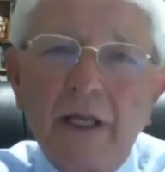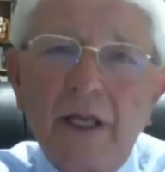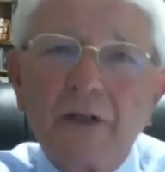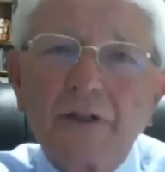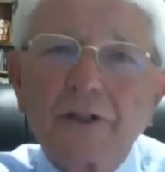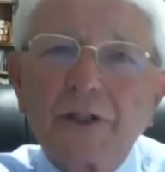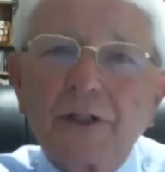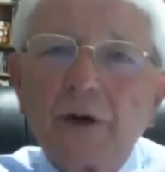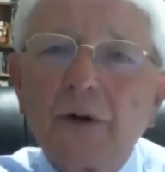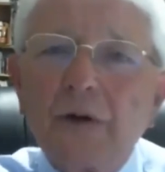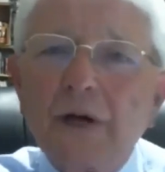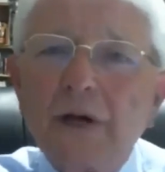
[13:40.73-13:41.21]

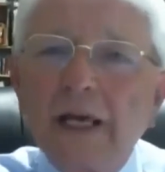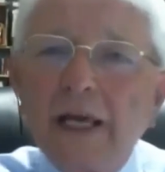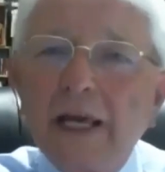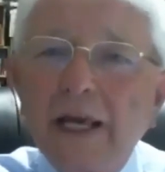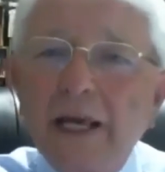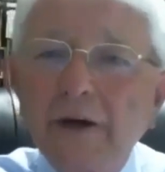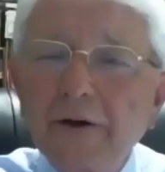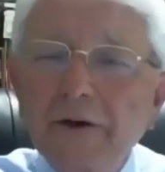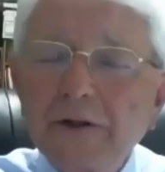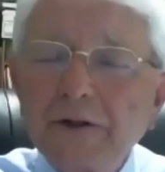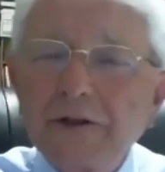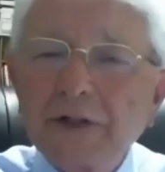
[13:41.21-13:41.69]
So
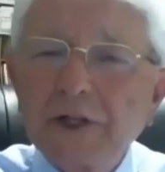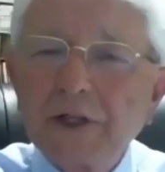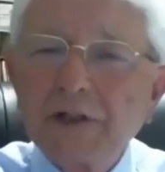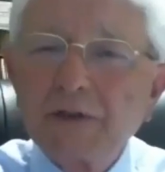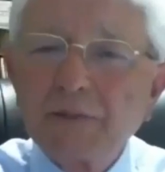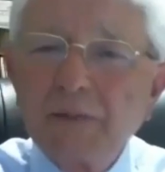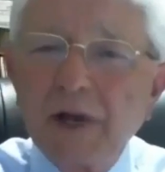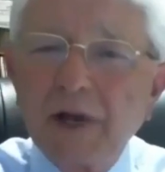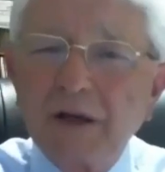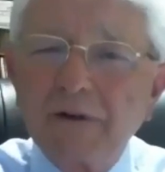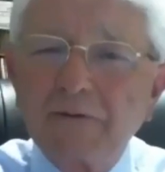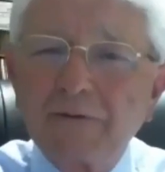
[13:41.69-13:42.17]
here's this
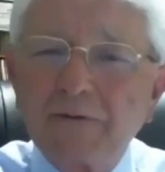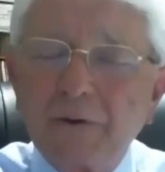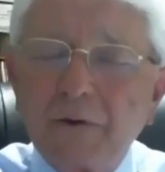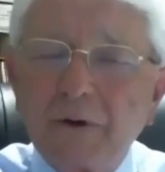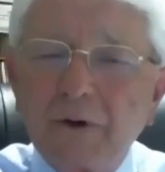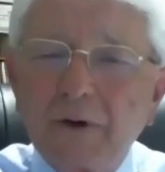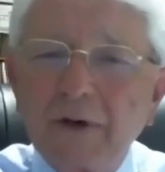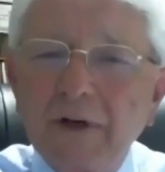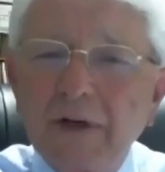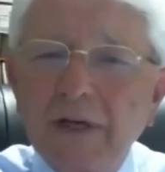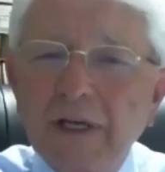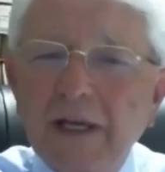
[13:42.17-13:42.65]

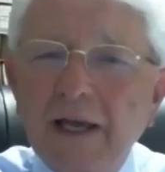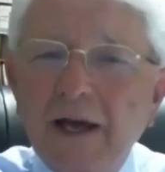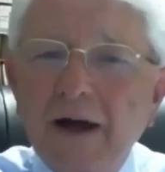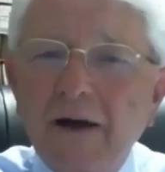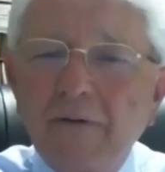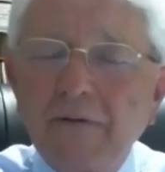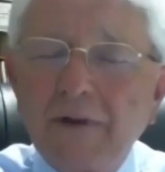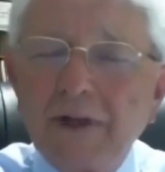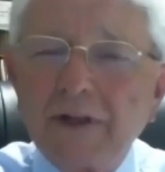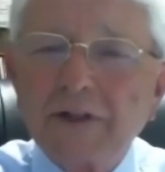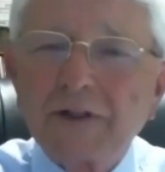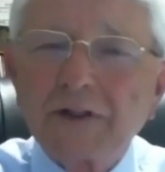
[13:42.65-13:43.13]
metaphor
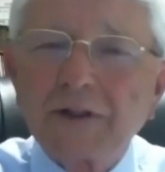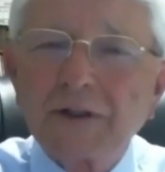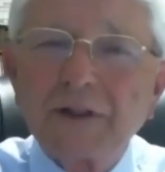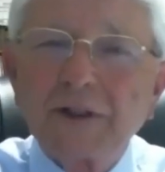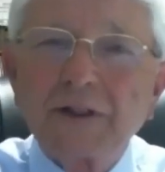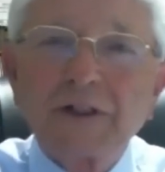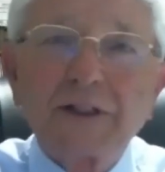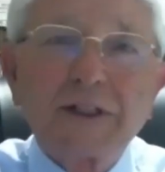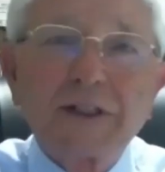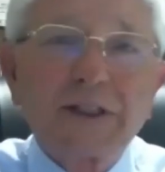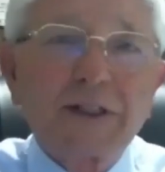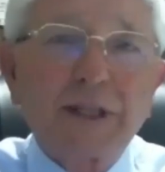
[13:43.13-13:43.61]
of this
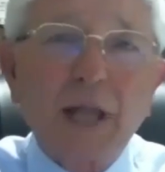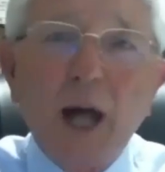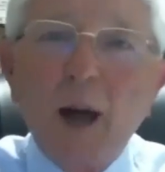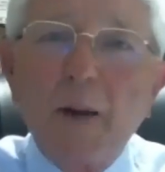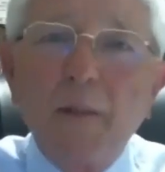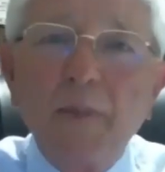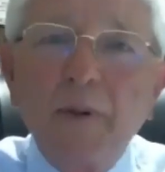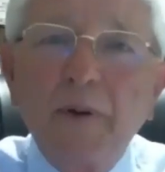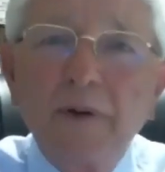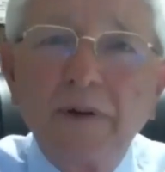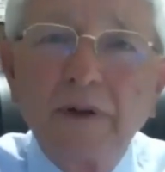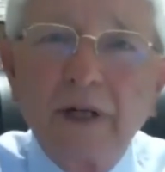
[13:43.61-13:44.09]

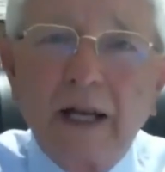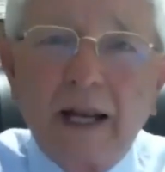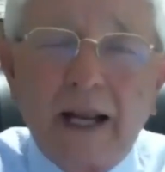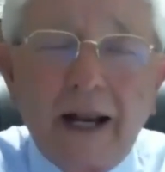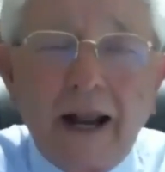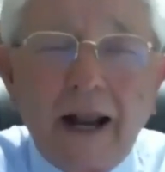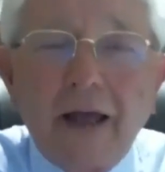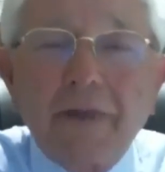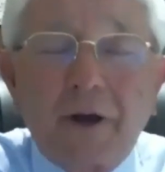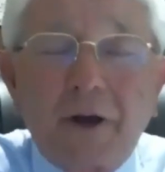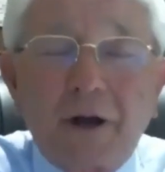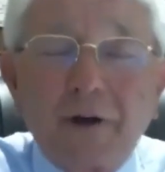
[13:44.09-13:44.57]
stump, and
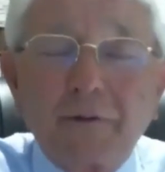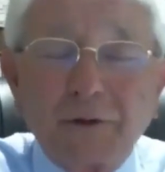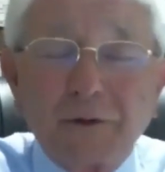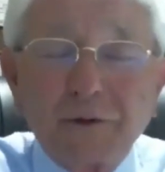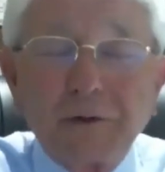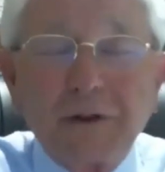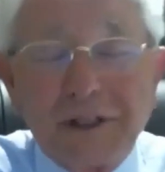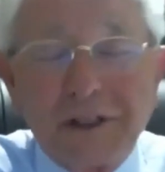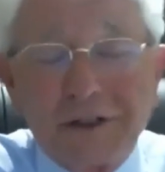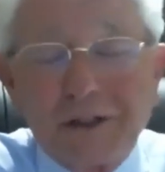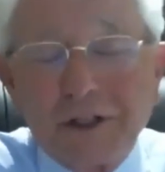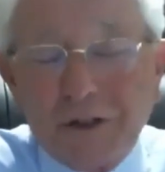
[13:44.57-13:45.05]
I thought it was
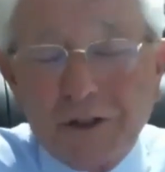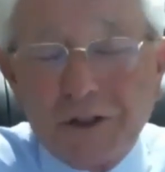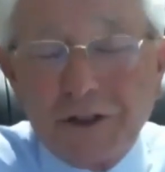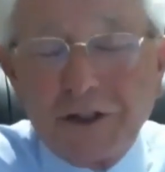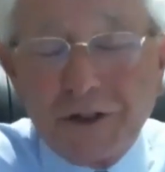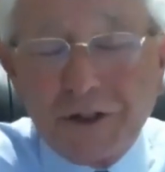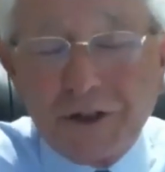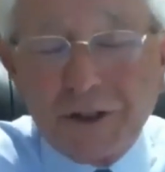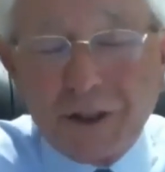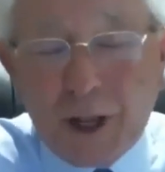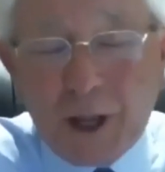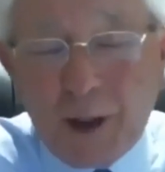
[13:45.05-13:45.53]
really just a
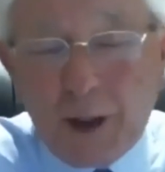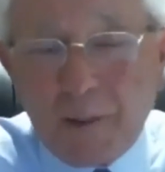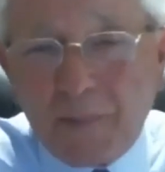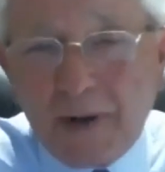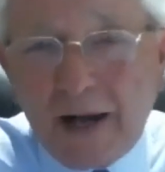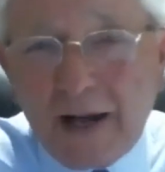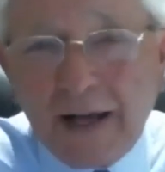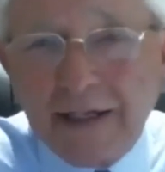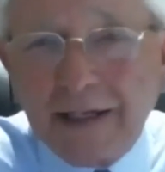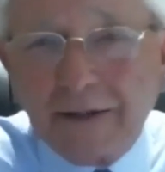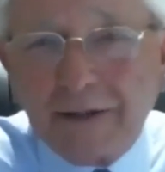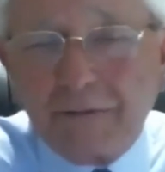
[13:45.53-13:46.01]
stump.
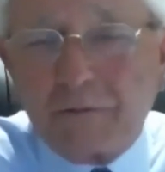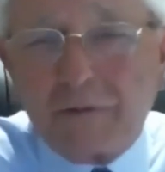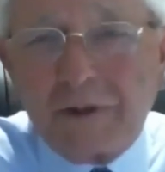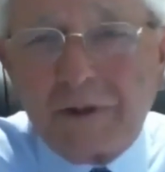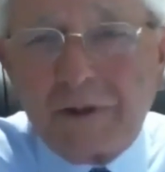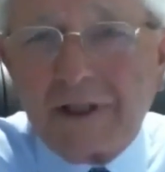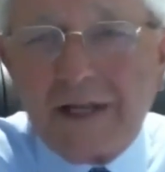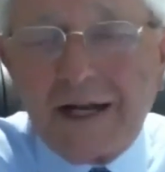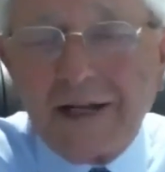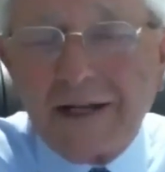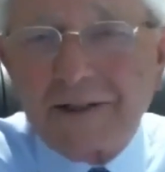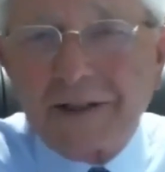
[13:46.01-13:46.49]
I didn't
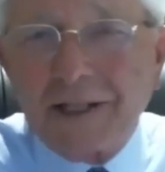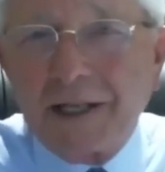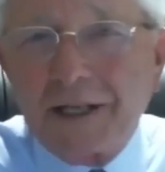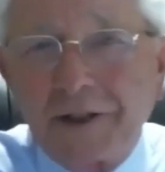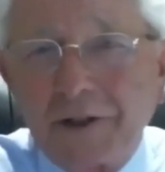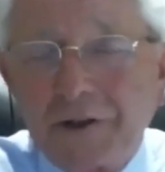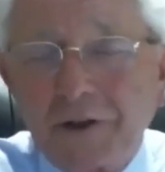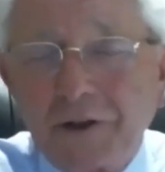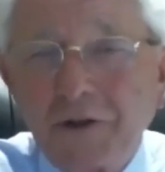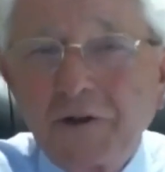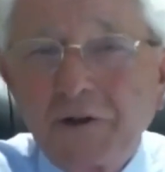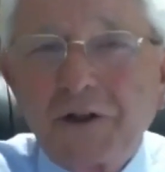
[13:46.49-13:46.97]
realize they
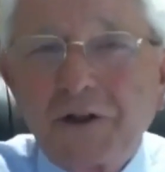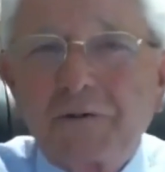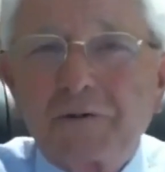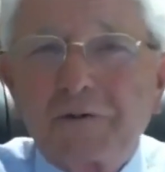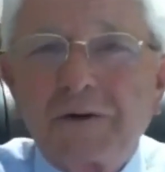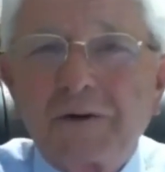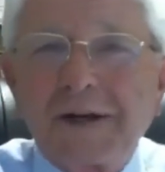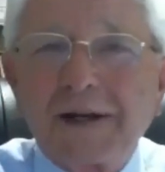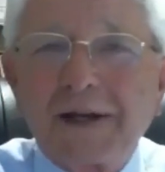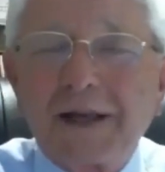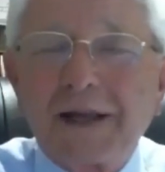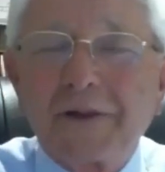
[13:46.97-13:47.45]
could use it
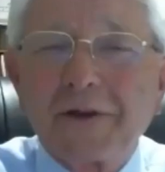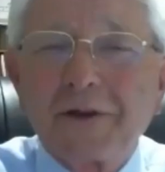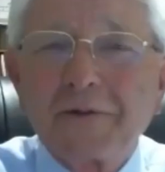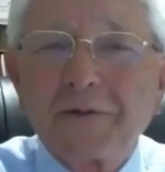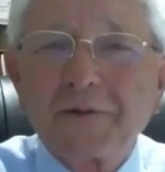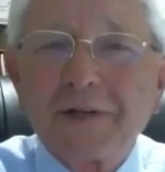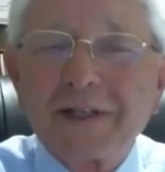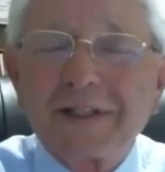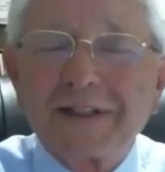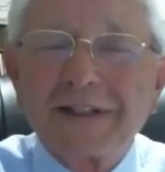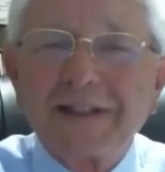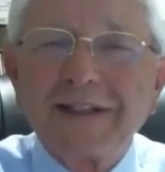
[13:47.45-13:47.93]
for any other
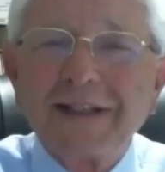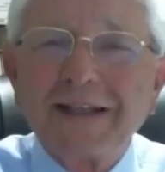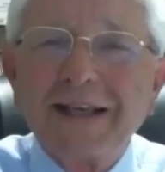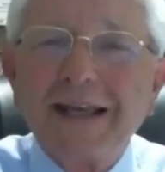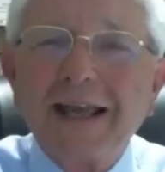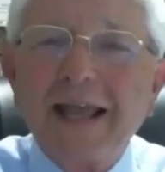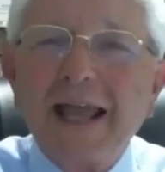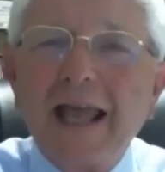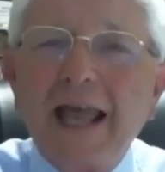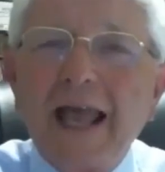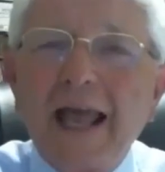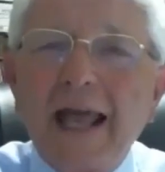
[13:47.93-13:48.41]
reason.
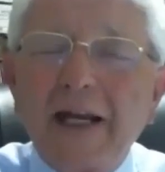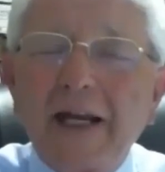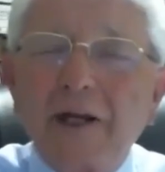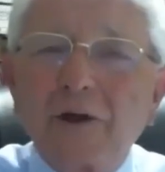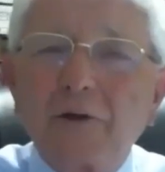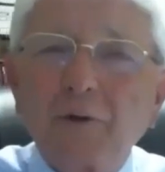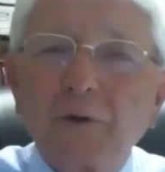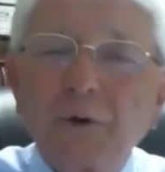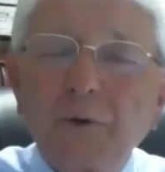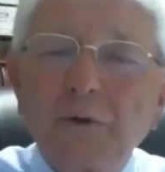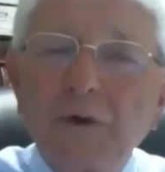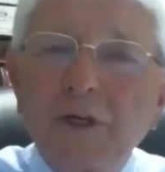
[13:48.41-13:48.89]
And it
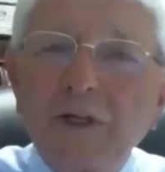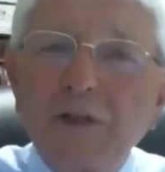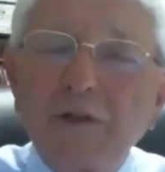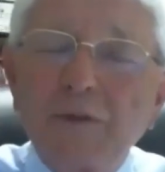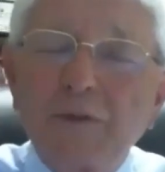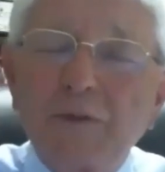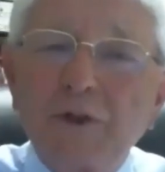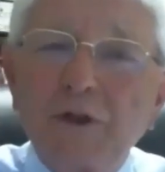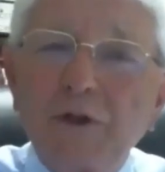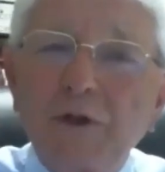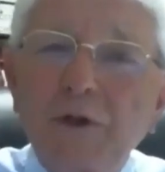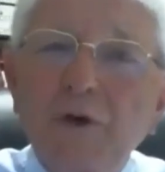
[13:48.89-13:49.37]
grew
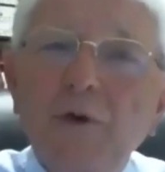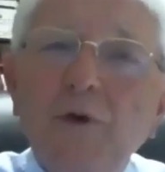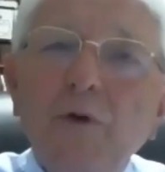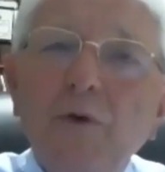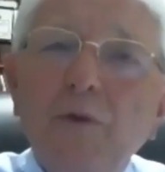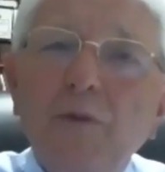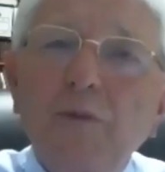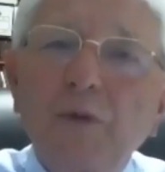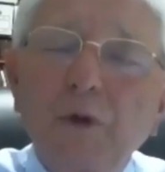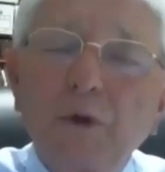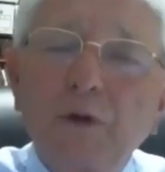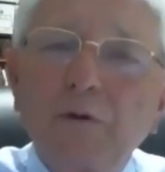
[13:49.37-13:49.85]
these 2
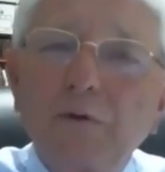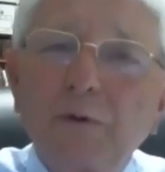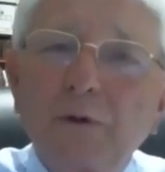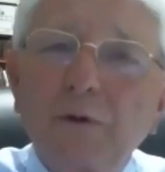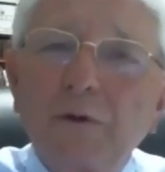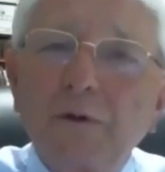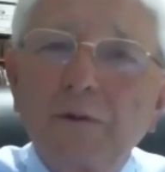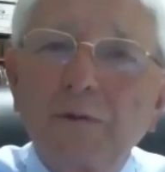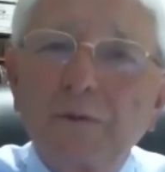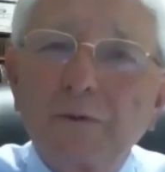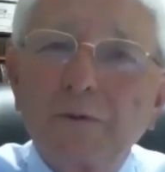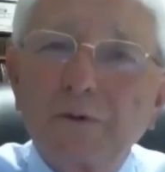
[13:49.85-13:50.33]

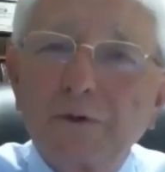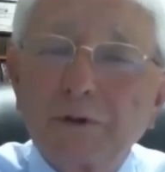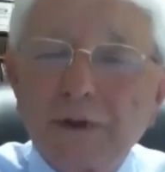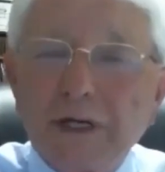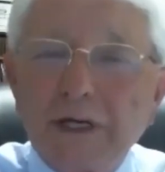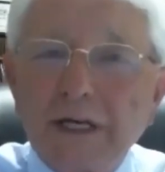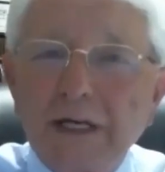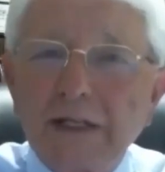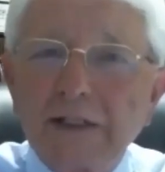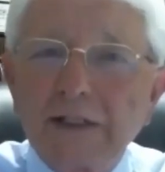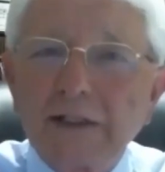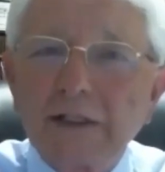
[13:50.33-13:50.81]
beautiful
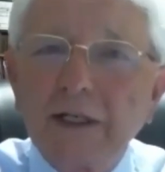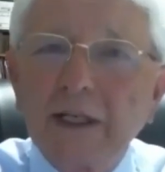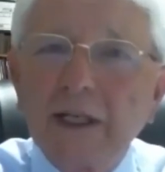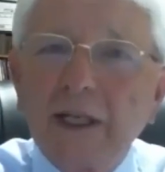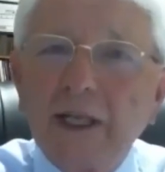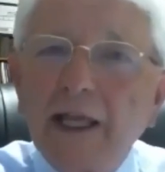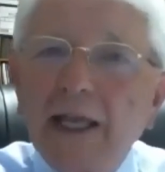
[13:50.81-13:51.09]
trees.